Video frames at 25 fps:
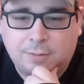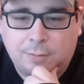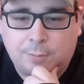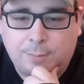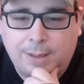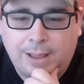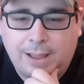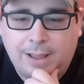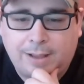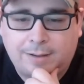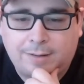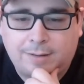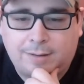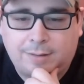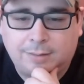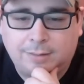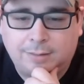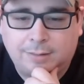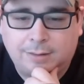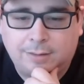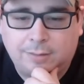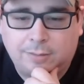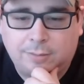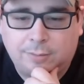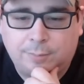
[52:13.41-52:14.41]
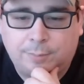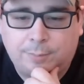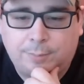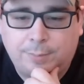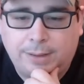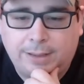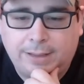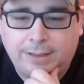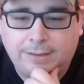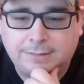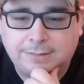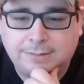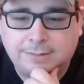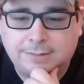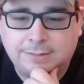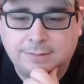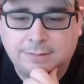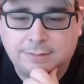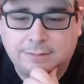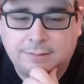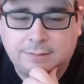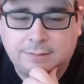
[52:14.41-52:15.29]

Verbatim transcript: go back a little bit.